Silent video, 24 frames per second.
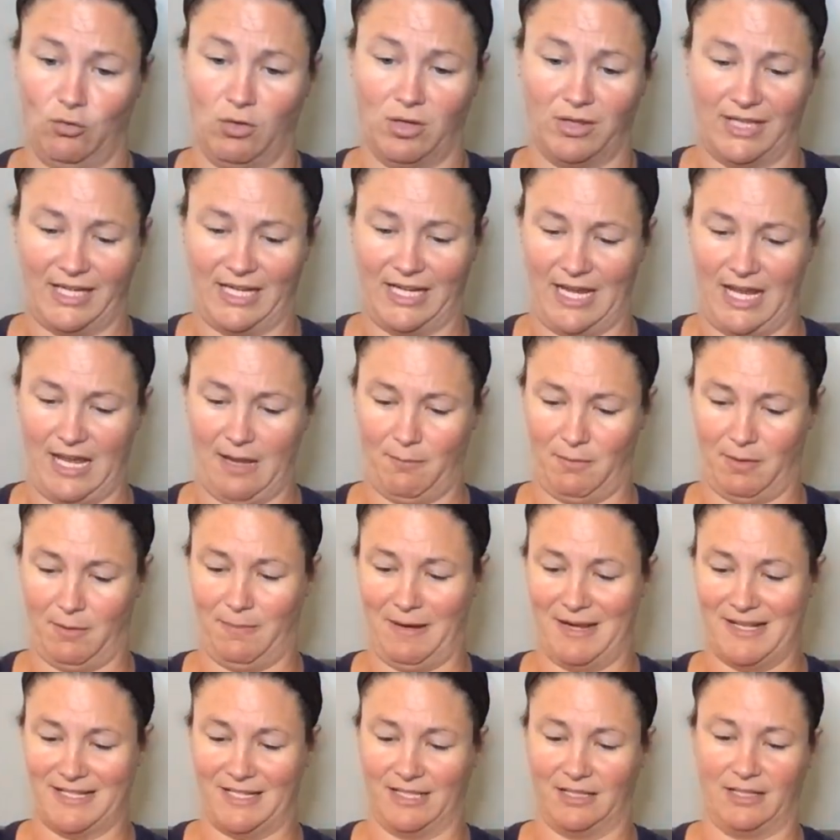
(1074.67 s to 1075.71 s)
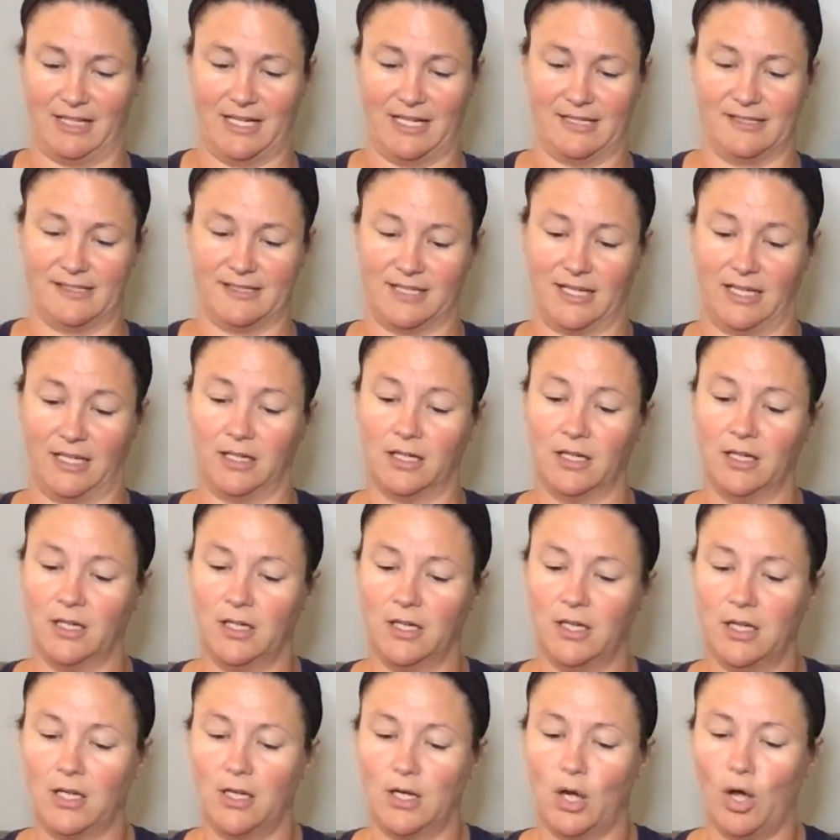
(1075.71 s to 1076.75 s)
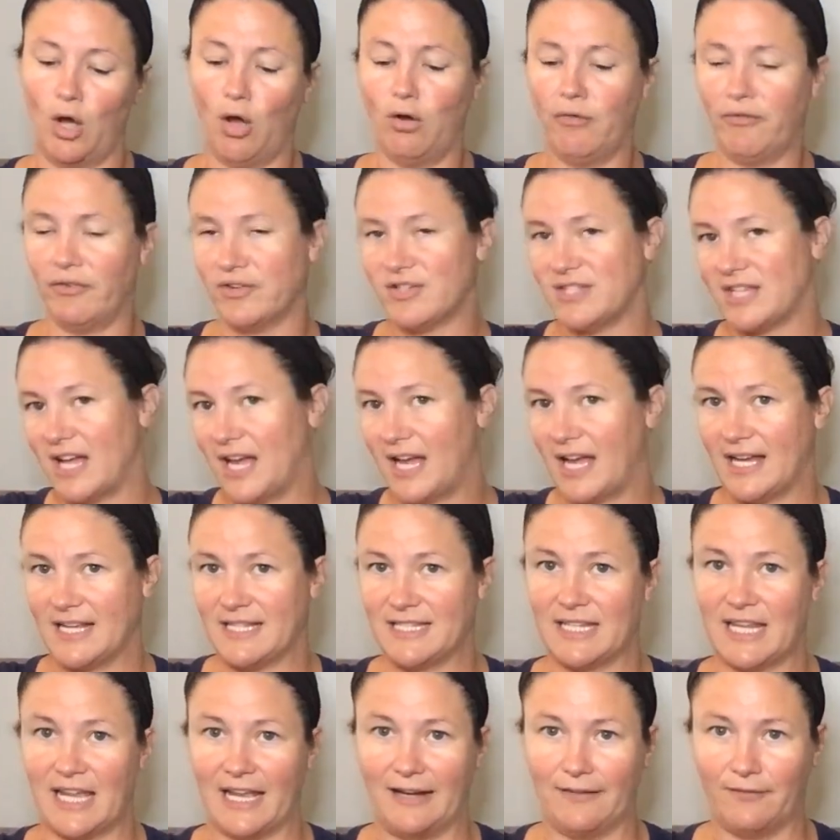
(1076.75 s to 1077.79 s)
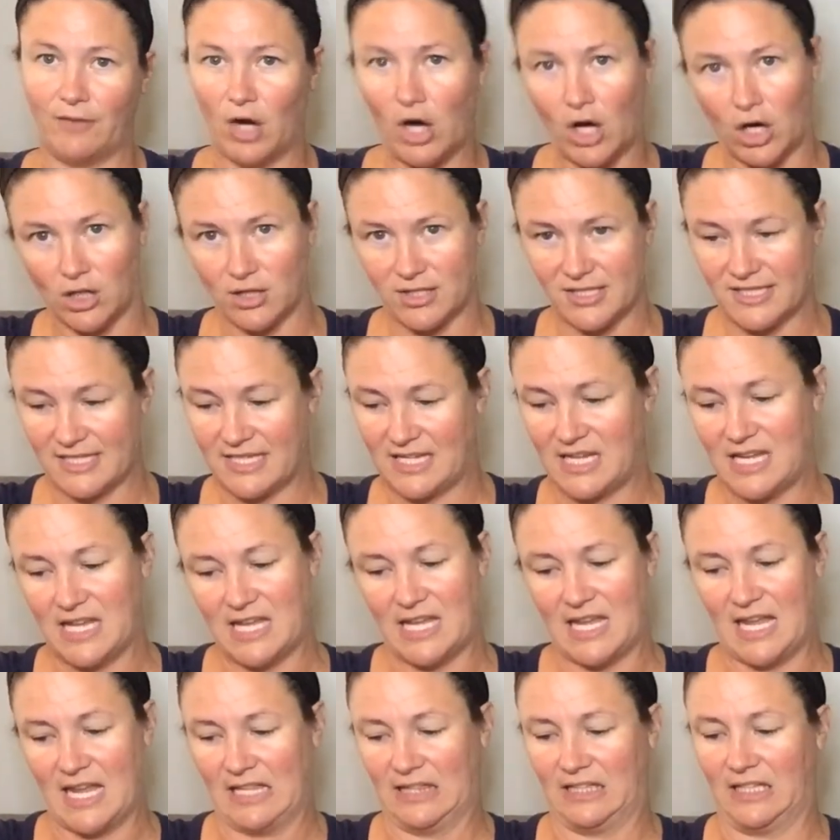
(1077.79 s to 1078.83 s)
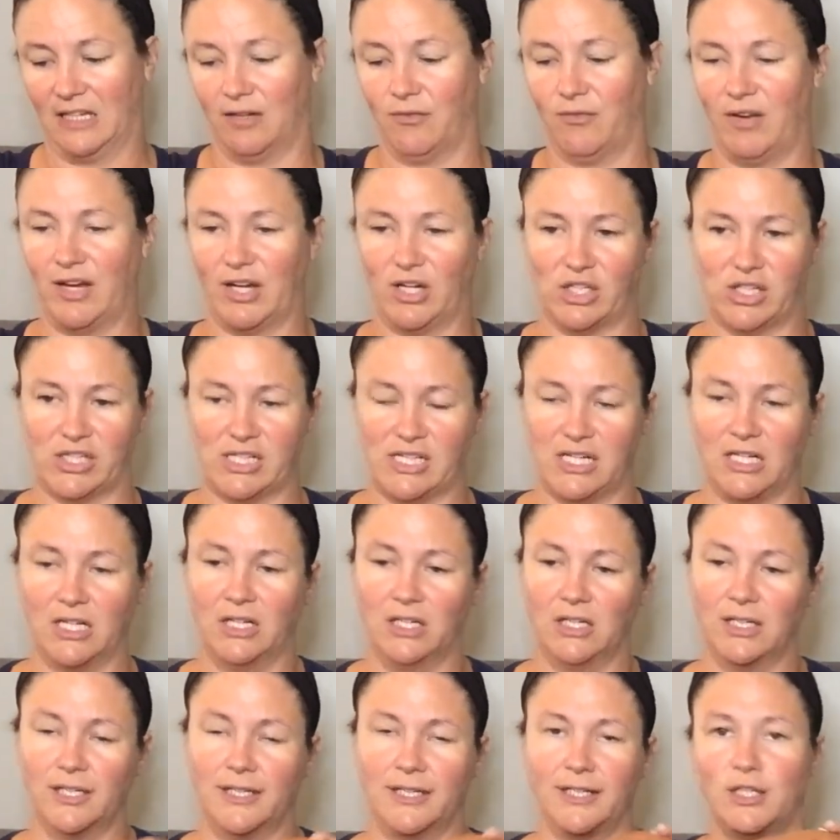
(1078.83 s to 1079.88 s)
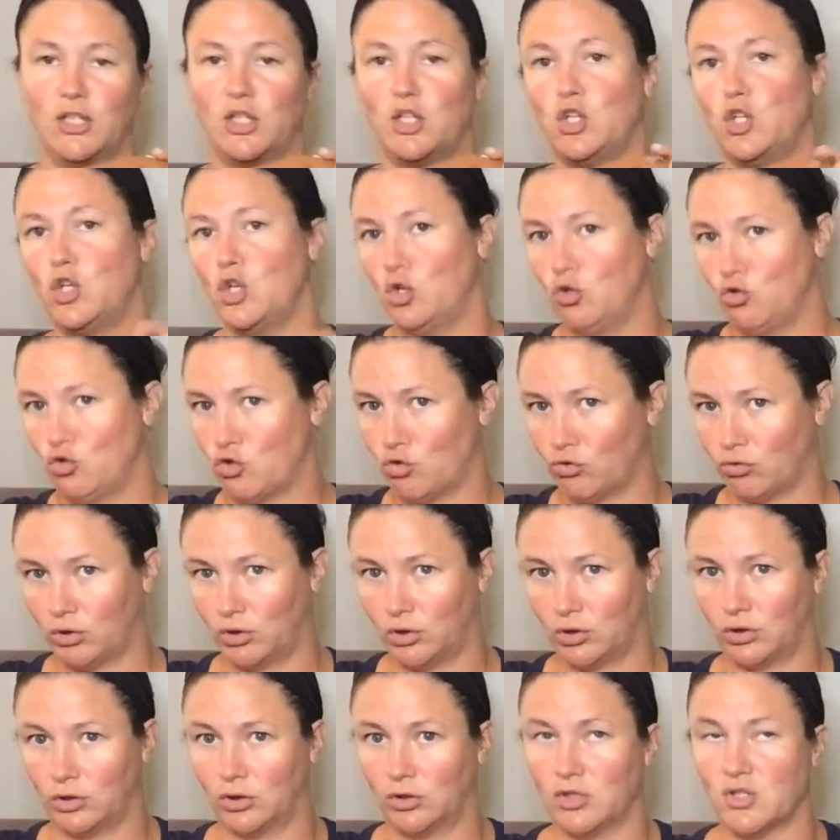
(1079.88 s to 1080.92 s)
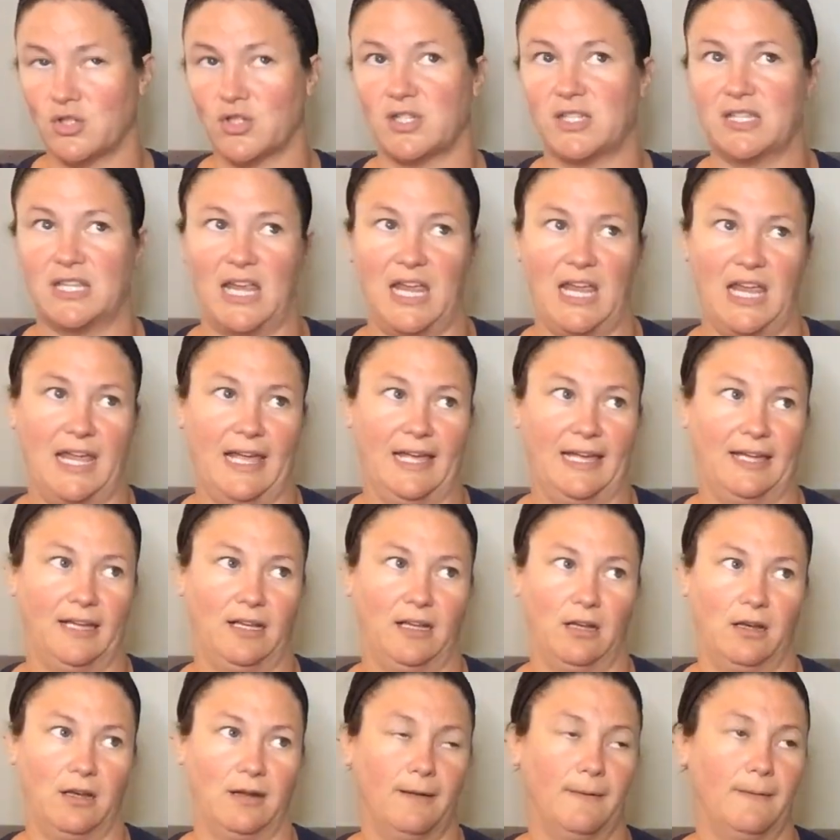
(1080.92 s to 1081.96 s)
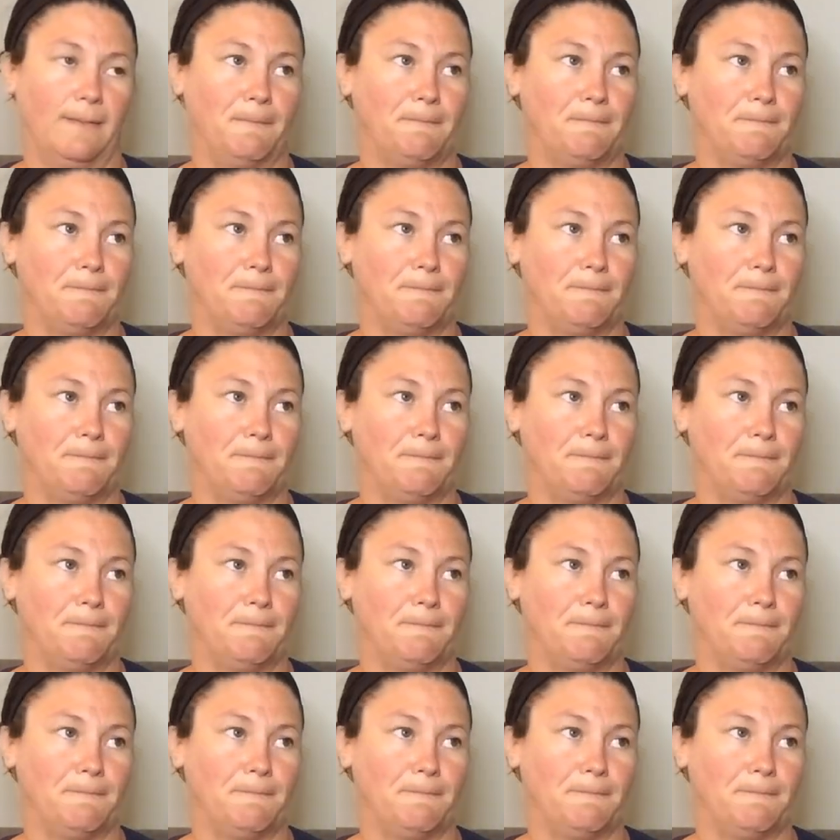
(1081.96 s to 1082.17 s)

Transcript: Googling it. But basically it's like oversized, kind of artsy, and like very neutrals and